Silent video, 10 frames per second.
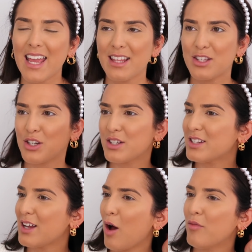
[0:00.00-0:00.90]
It's
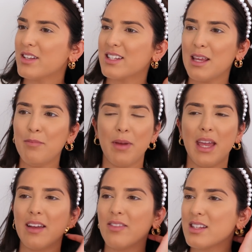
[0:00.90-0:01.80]
just obviously
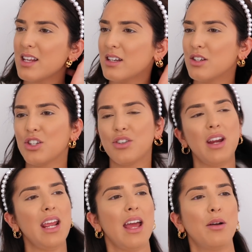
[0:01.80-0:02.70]
being in this
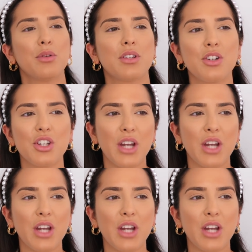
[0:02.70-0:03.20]
industry and also just